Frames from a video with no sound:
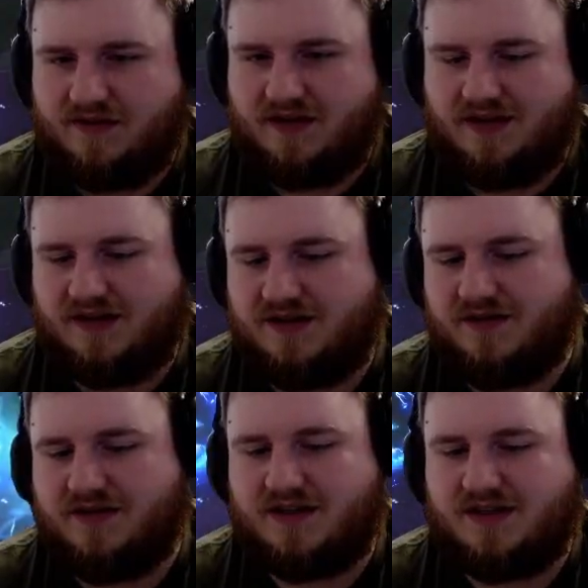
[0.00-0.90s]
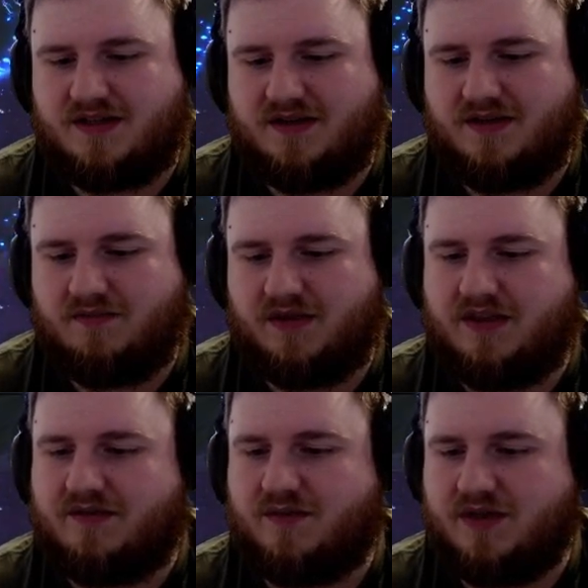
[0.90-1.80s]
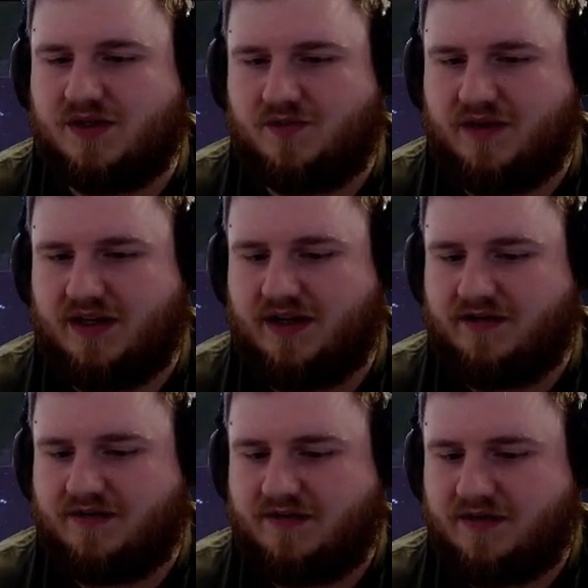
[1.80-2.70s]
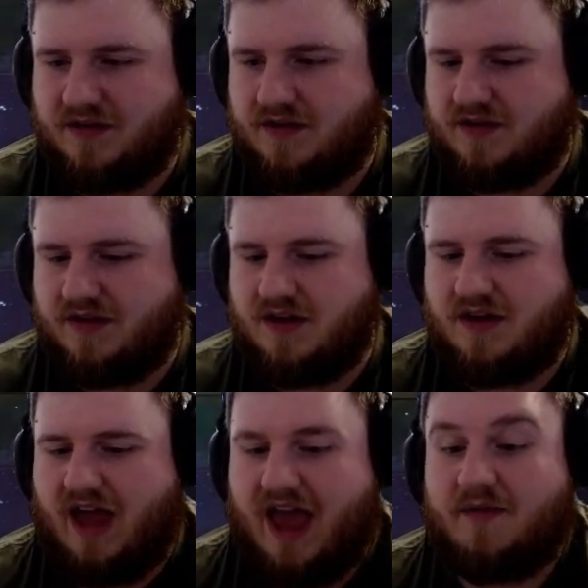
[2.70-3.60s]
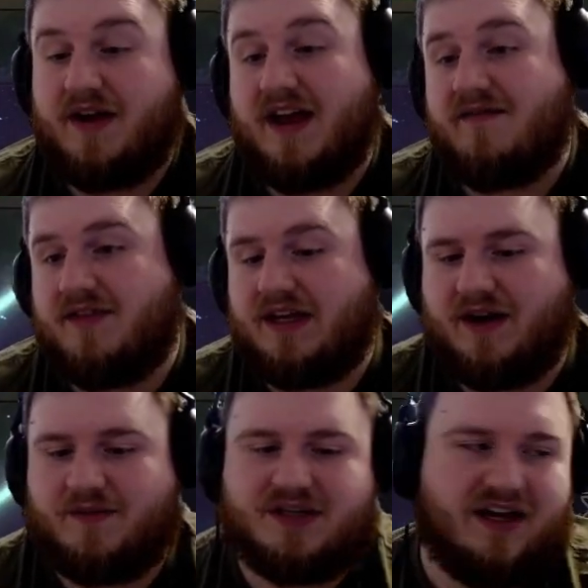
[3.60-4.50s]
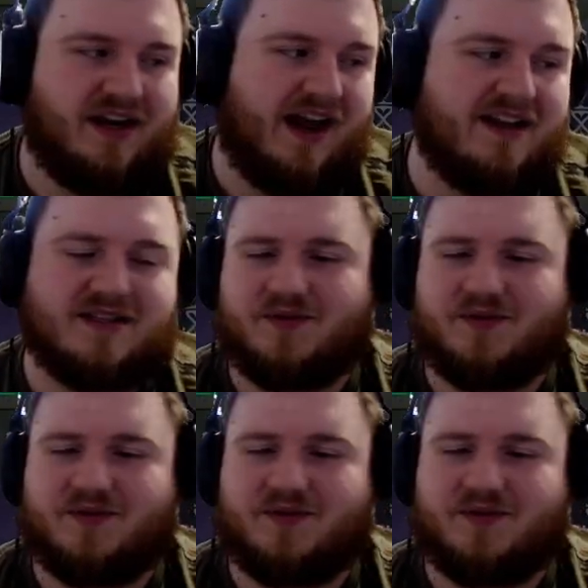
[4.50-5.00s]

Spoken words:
start, so I believe we just win now. And we have the Grape Shot in hand, so we